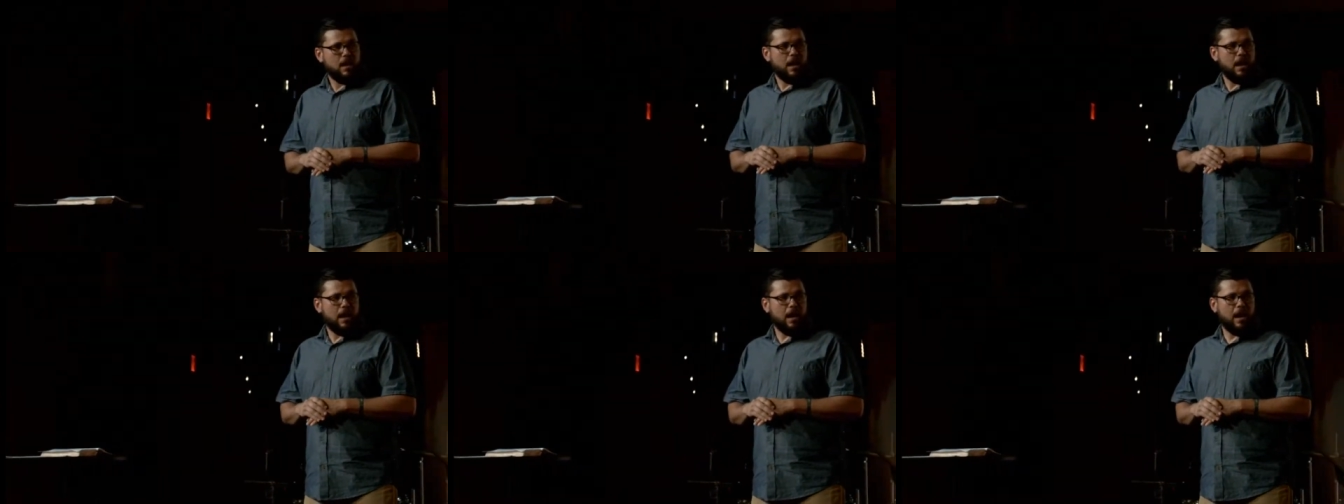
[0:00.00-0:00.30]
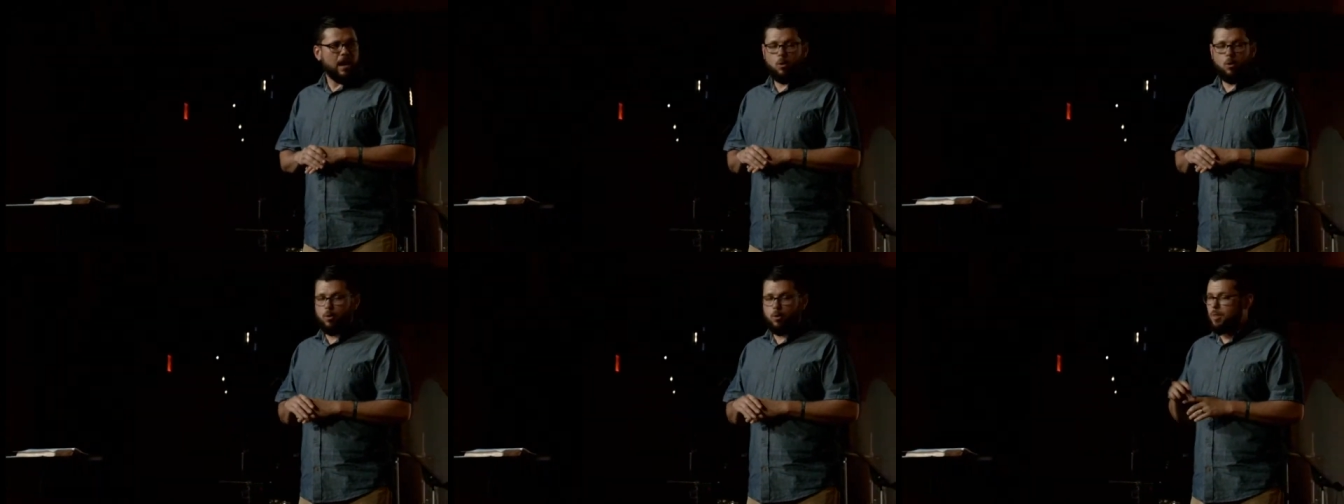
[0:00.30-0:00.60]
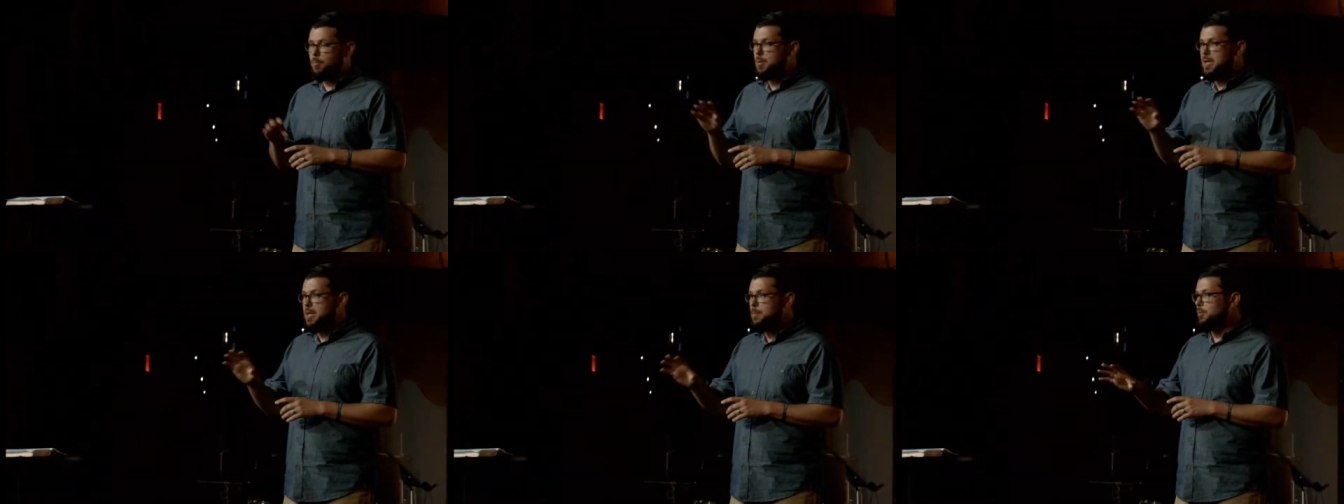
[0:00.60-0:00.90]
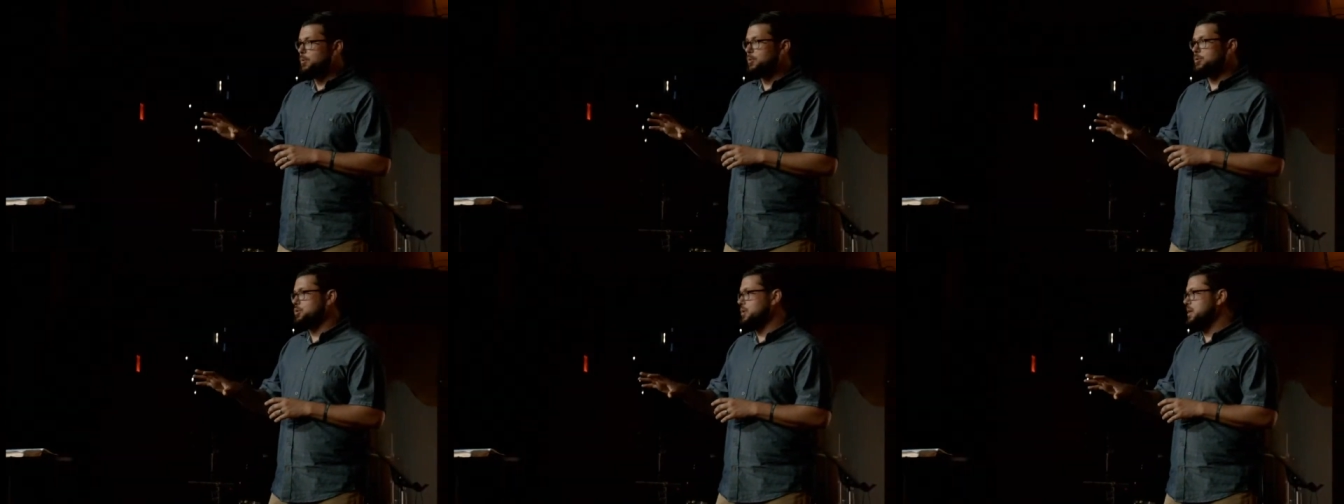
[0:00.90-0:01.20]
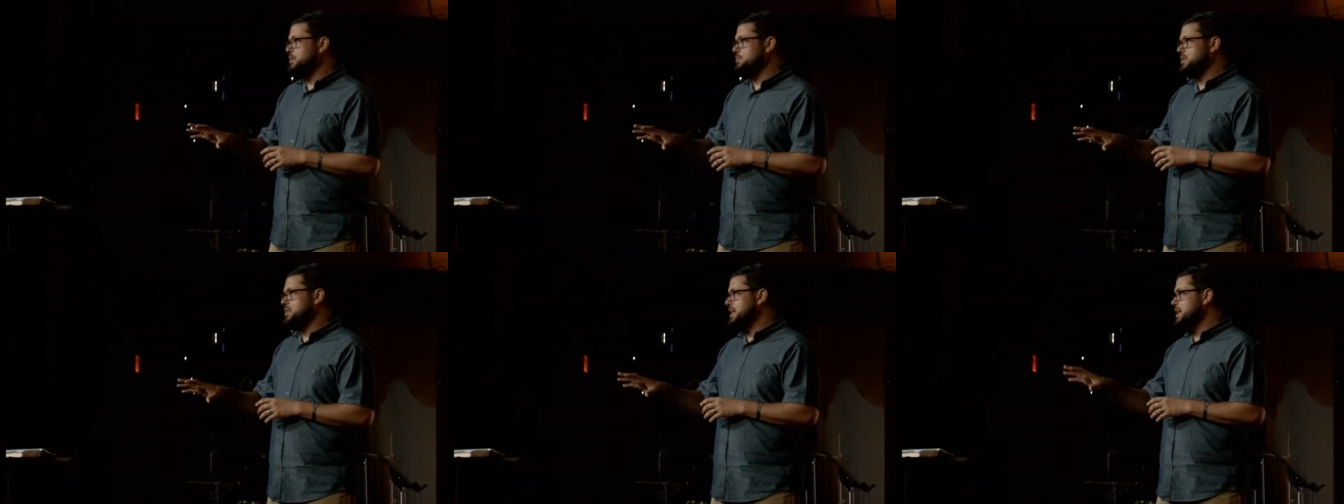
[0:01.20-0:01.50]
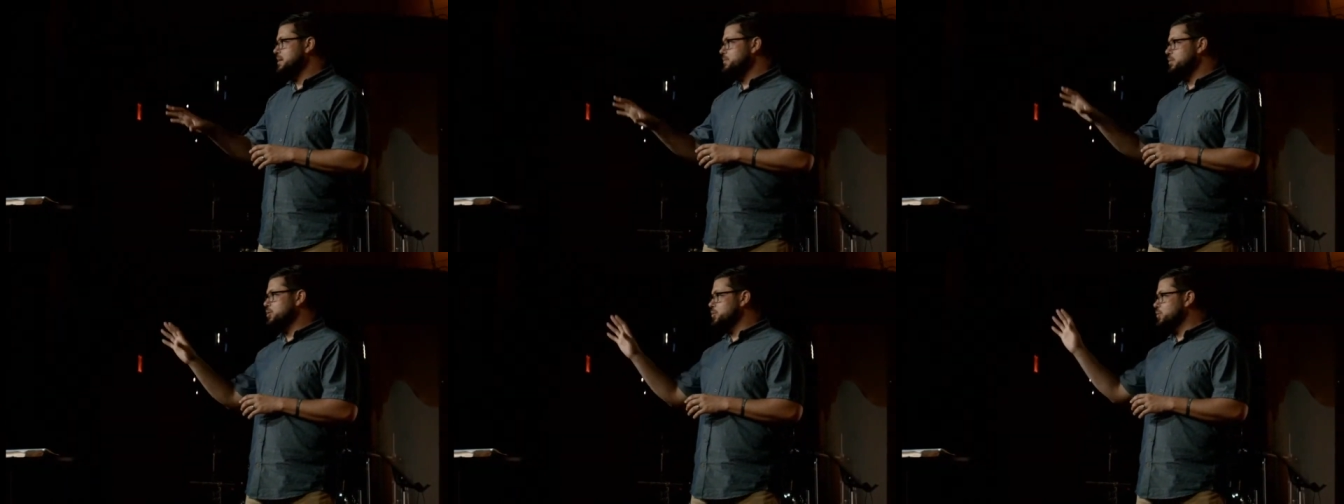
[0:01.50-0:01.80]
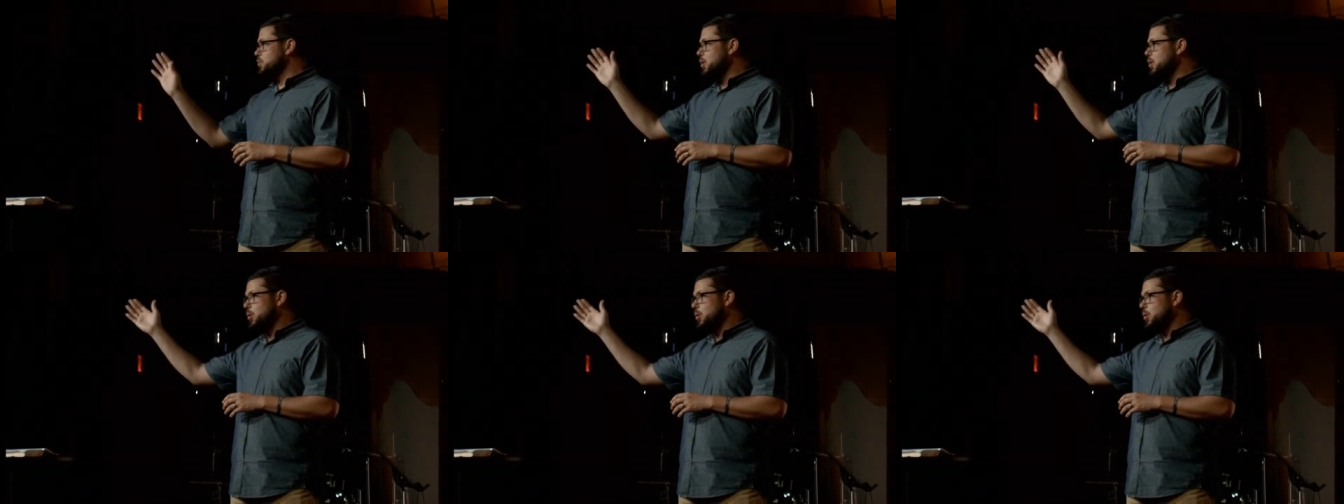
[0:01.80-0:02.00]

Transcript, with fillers: uh, or the people, dream team, who,